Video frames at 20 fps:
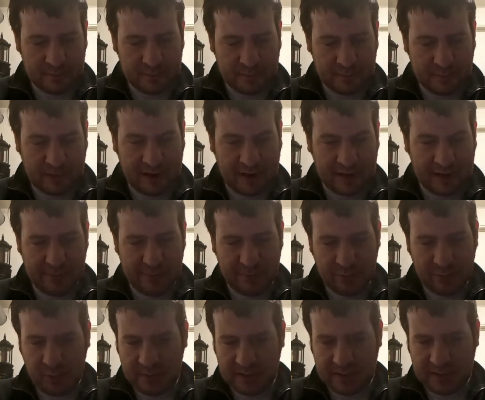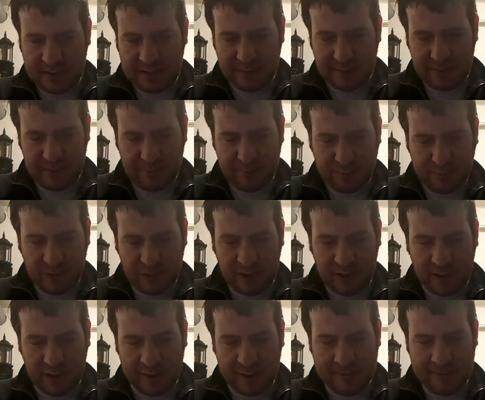Back in a moment. So let me put
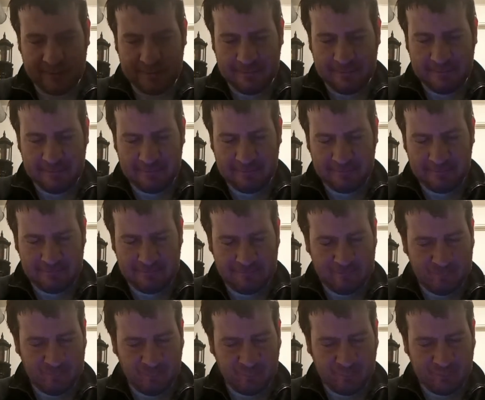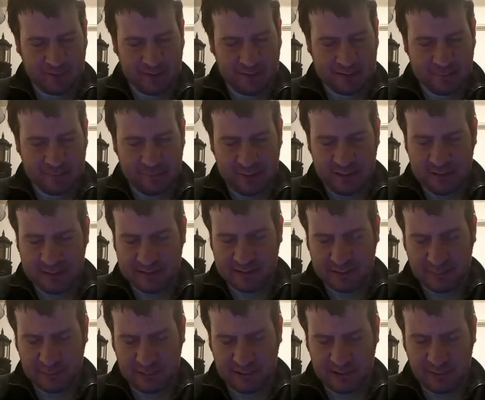on some music
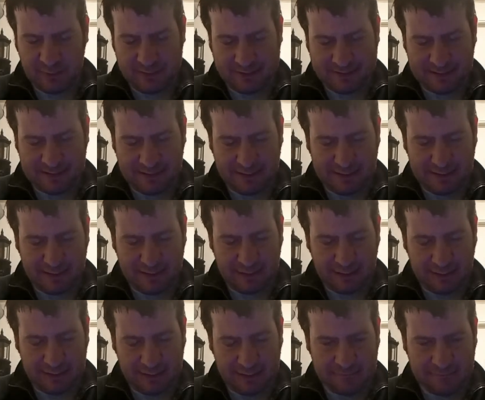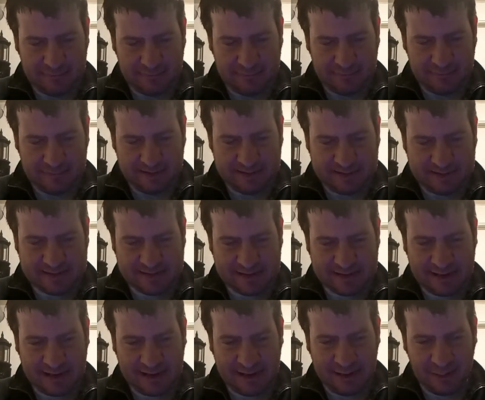really quick so that you're not
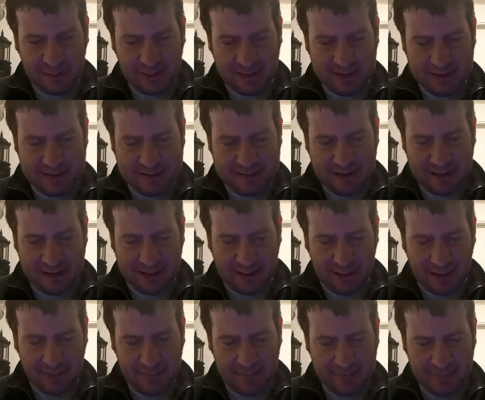sitting here in dead air.